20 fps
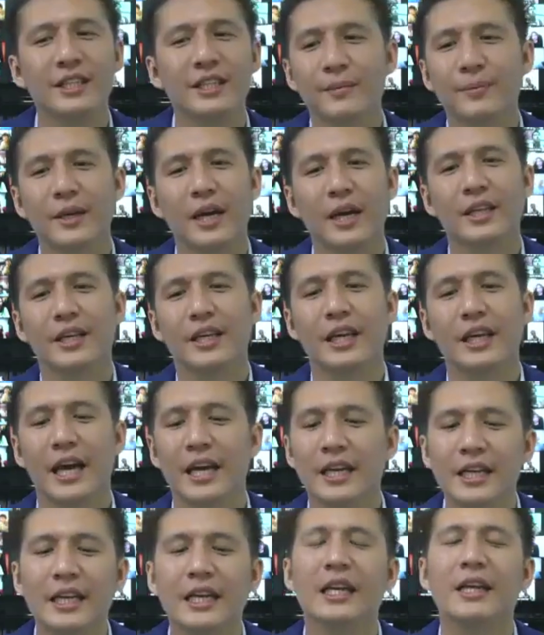yadaka,
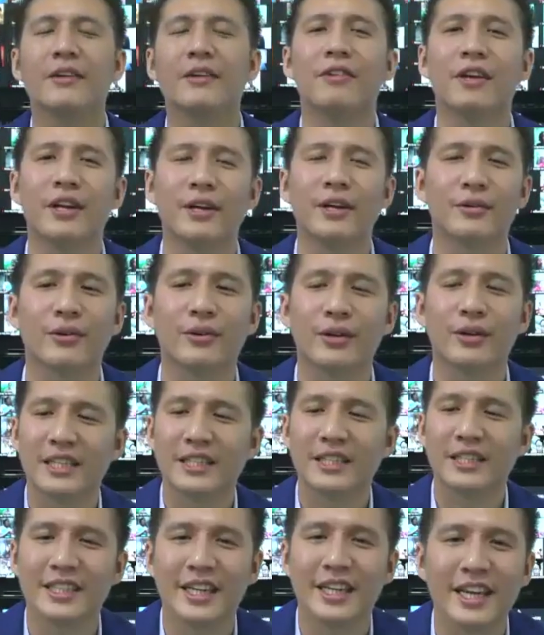any level of
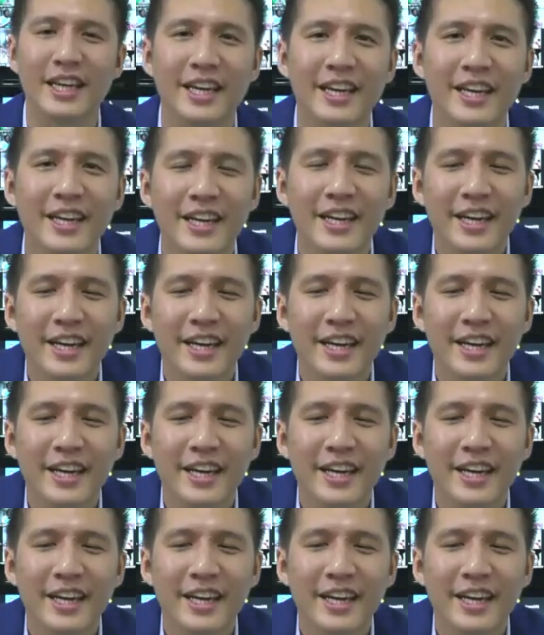collagene,